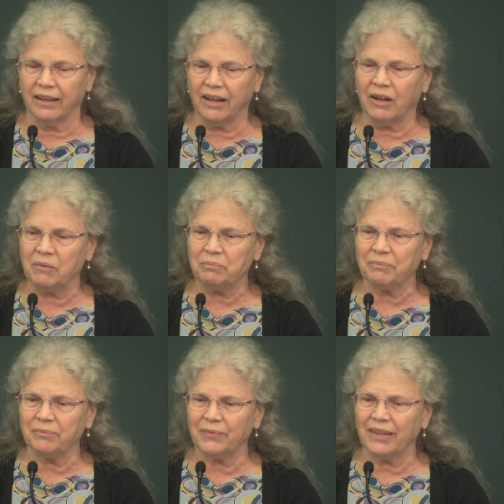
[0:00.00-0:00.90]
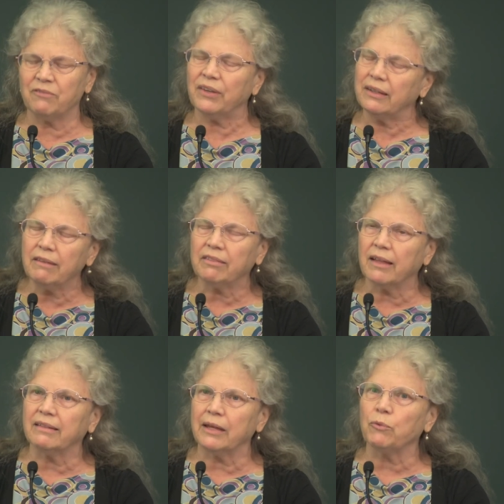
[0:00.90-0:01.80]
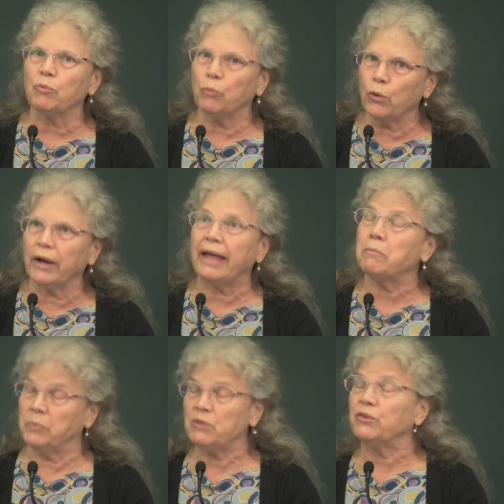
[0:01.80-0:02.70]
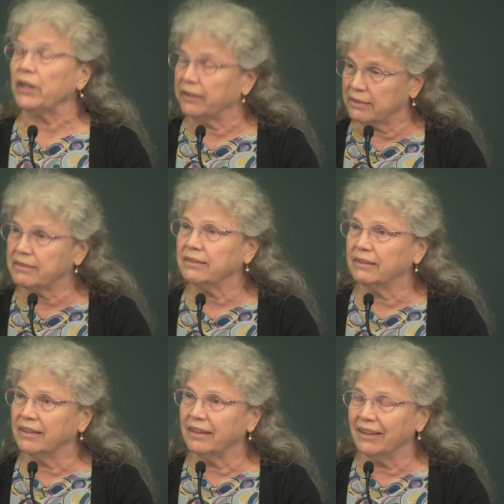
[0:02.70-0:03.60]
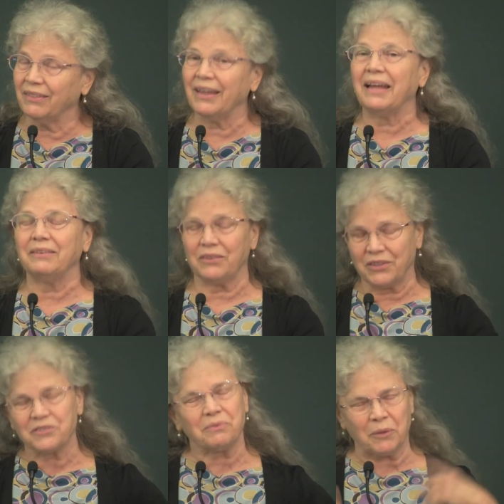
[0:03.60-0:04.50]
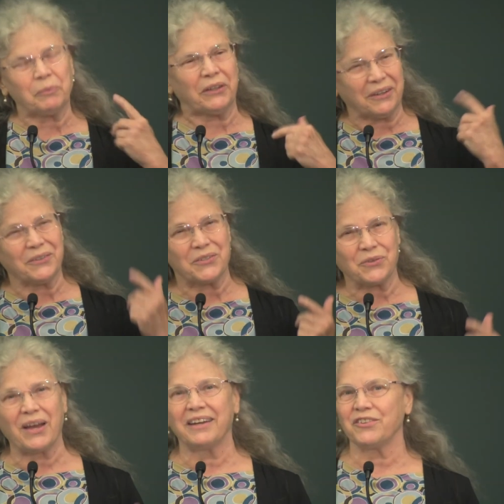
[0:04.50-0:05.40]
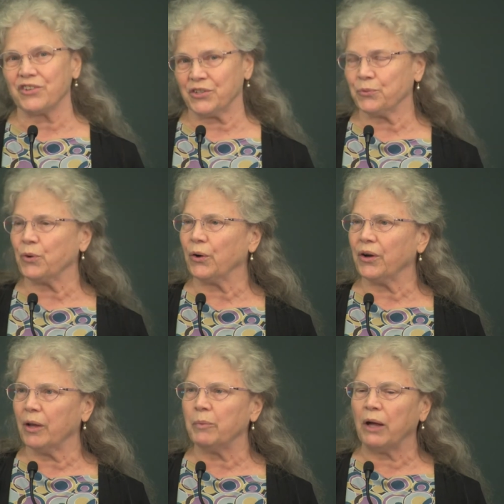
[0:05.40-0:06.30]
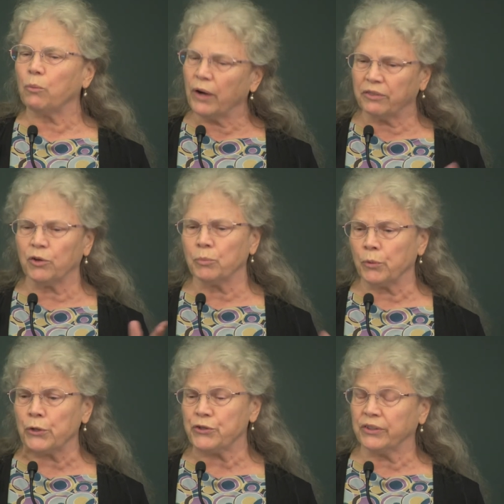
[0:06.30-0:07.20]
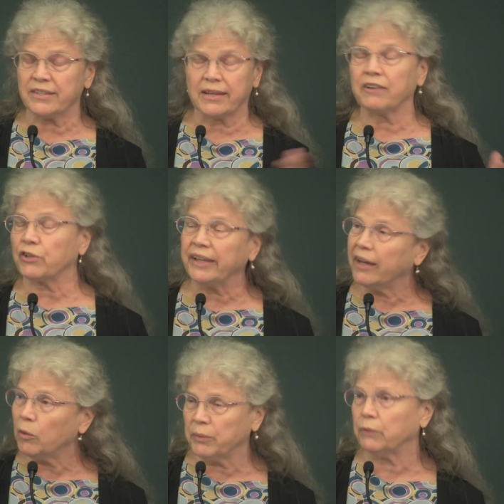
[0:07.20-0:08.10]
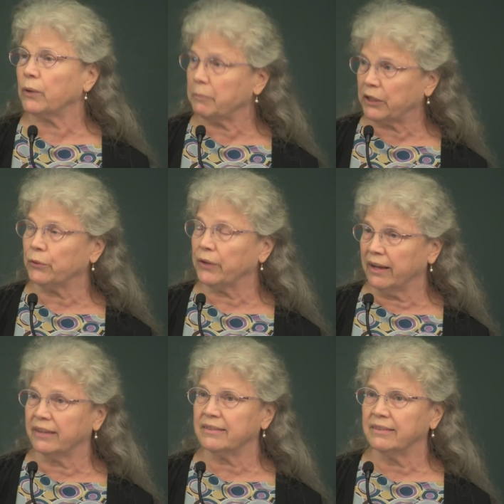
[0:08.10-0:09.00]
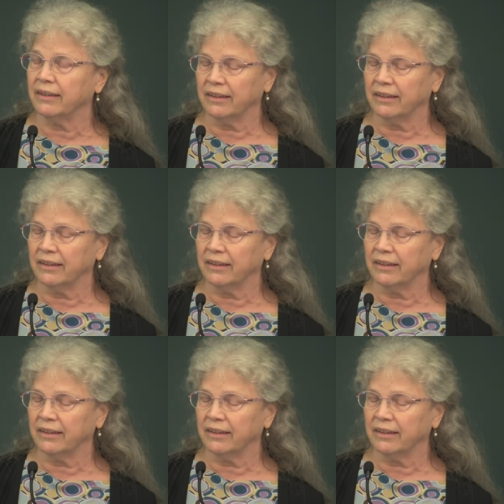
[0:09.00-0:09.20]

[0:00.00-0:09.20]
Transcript: Um, if anything, they were more ambivalent than the, the, political strategists were about whether abortion is actually helping women or not.